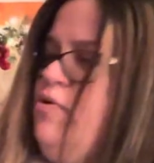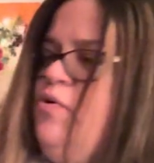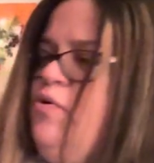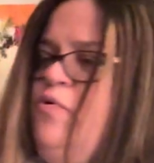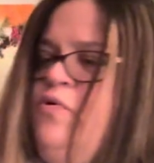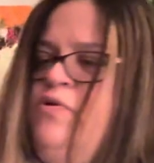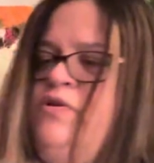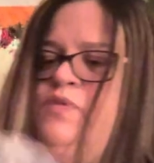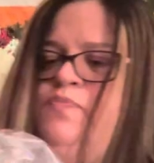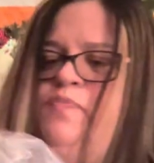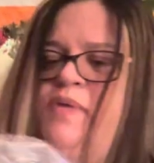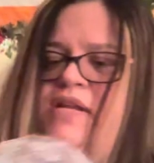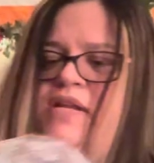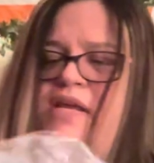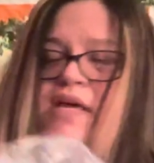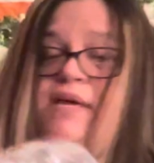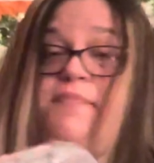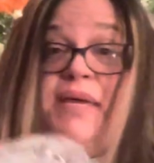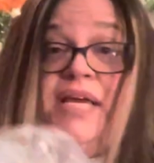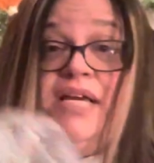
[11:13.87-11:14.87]
Kors
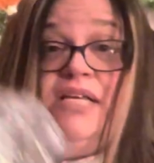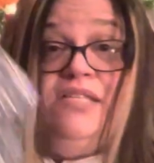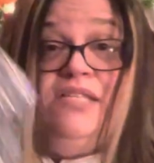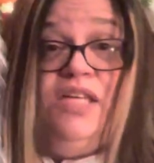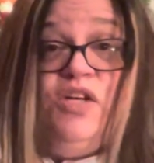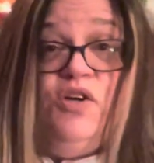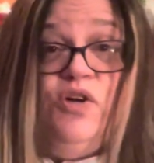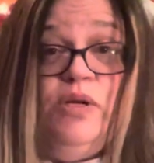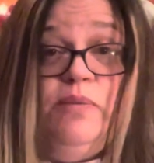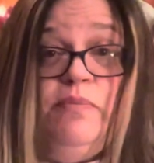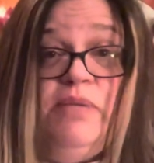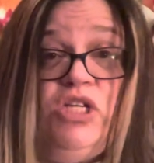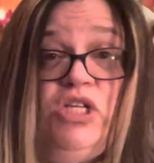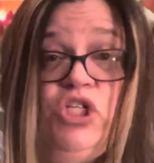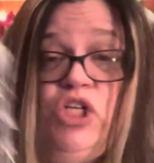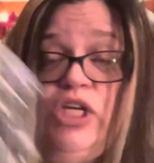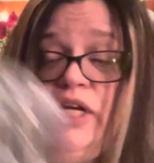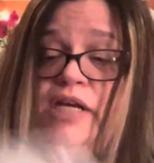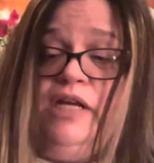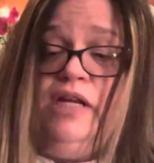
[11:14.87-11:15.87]
beanie because here in
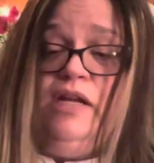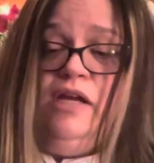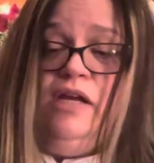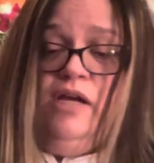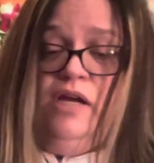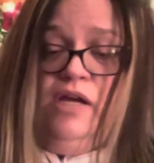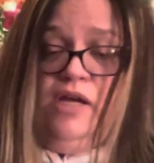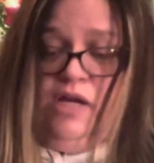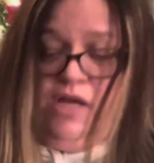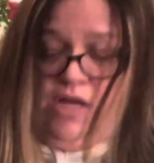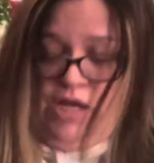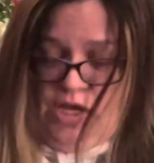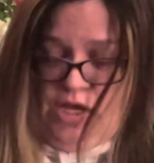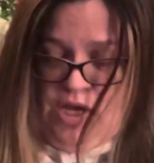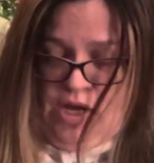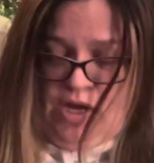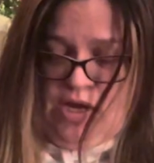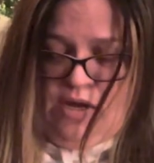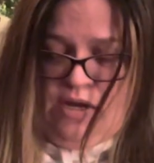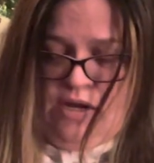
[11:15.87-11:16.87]
Michigan,
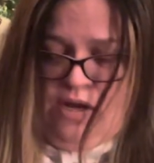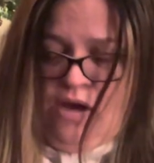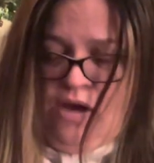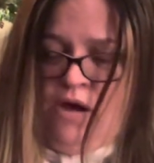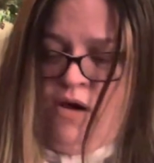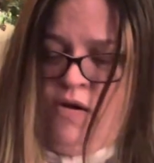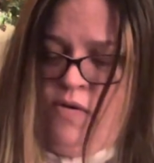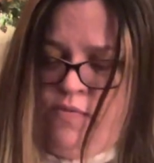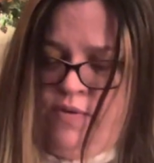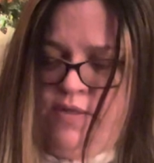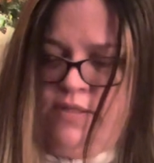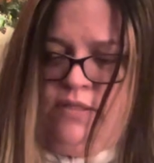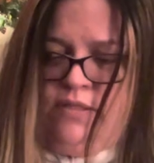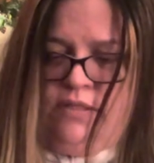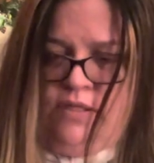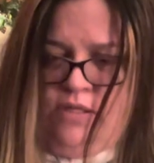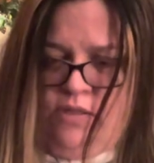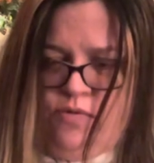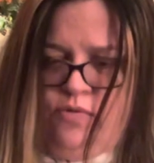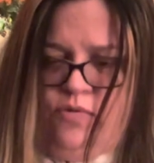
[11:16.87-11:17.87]
you can
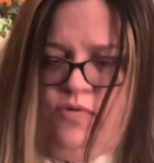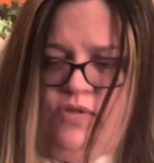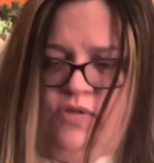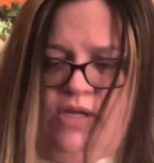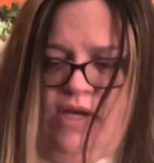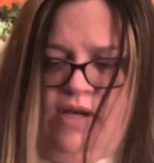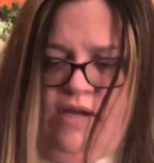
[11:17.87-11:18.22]
always use